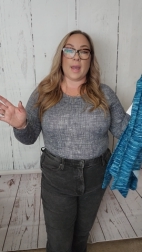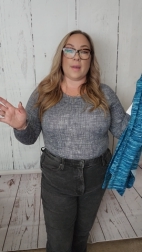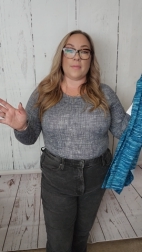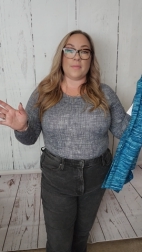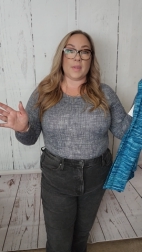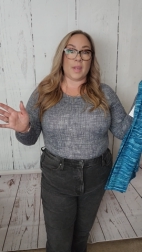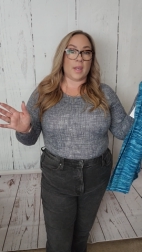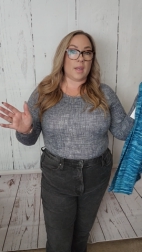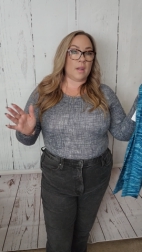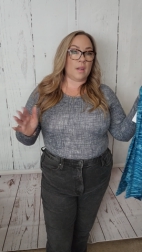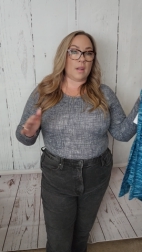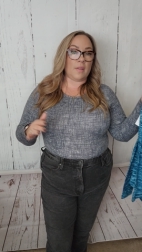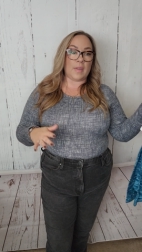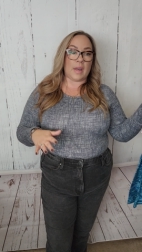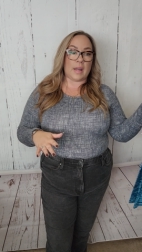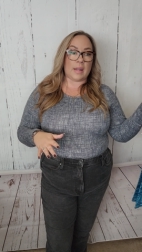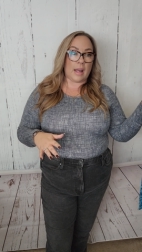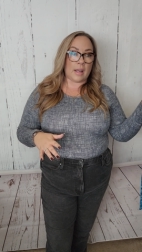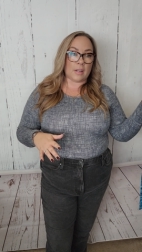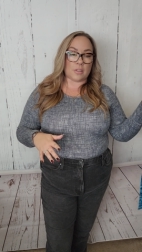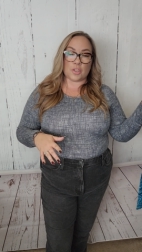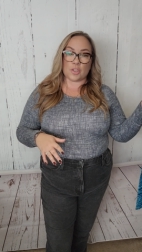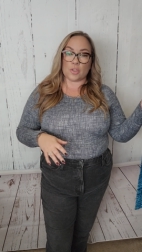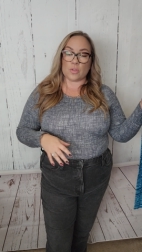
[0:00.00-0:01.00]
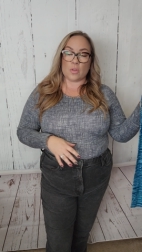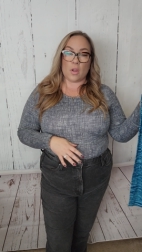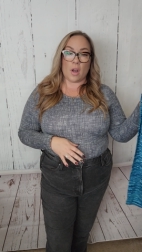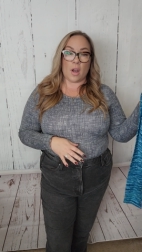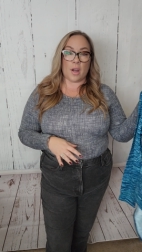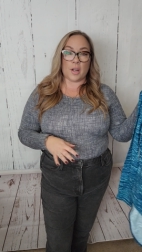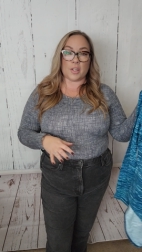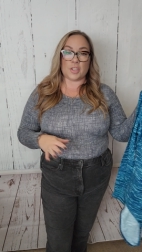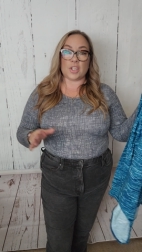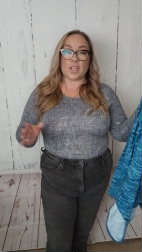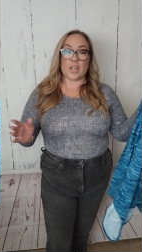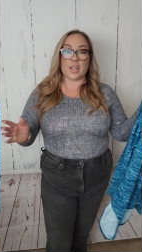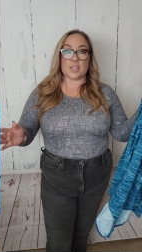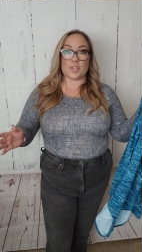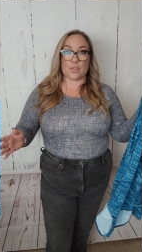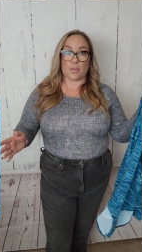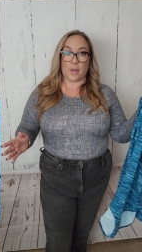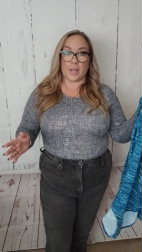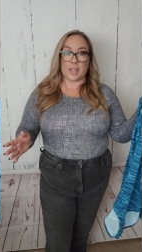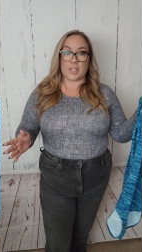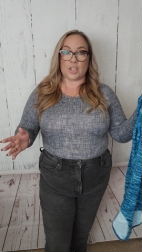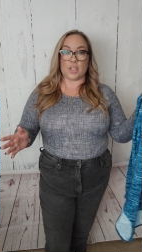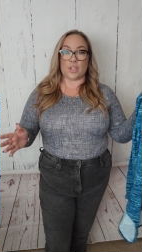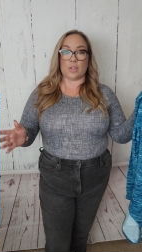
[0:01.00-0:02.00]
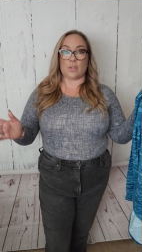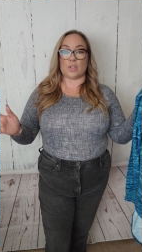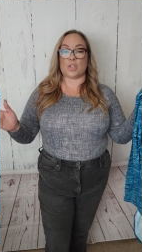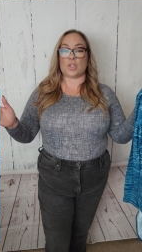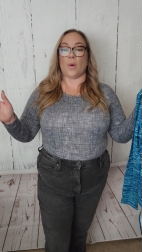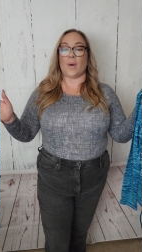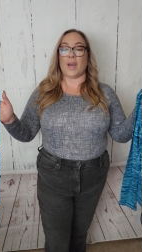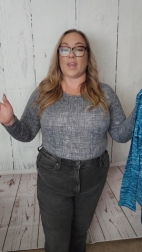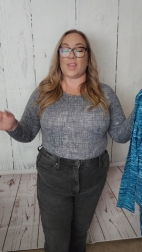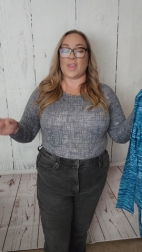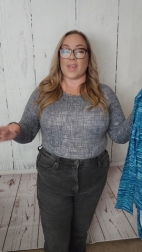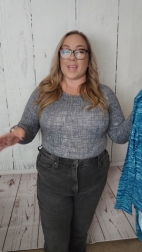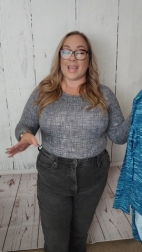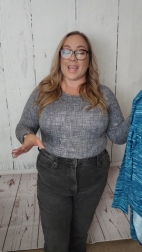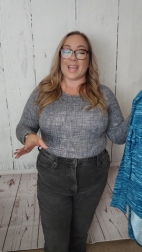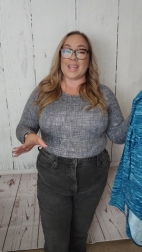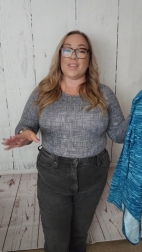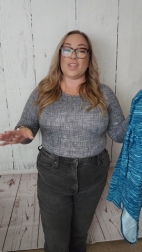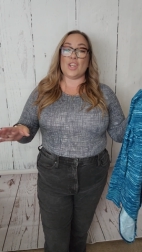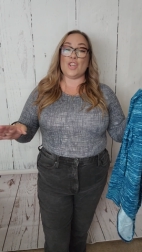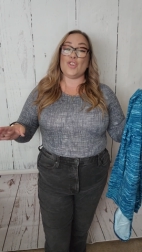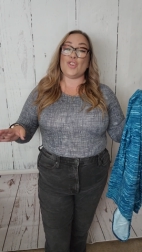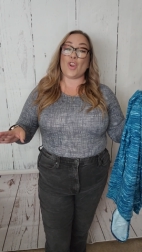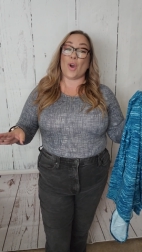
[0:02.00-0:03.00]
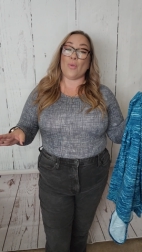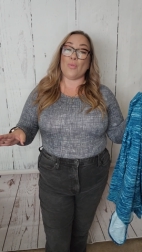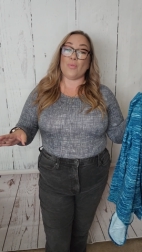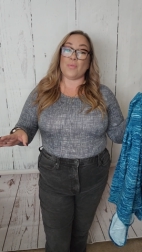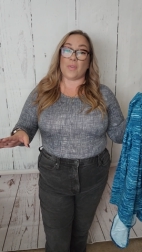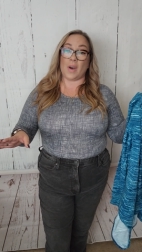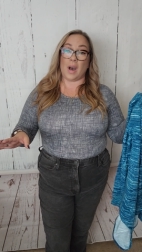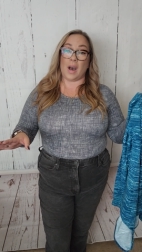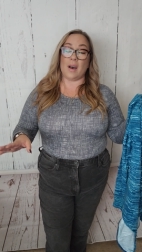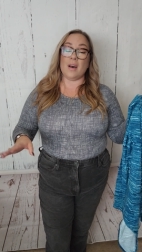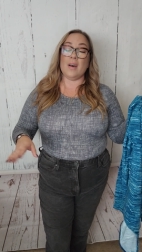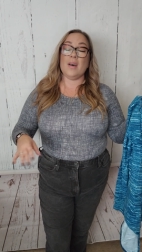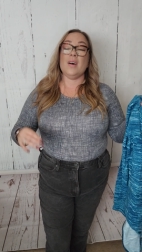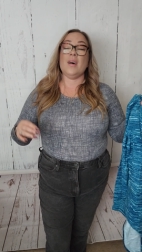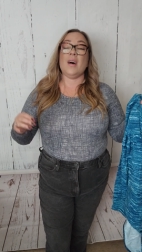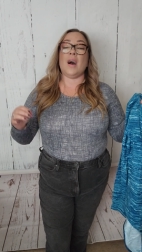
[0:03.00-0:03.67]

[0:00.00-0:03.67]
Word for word: and then that extra large is great too so i think in the nova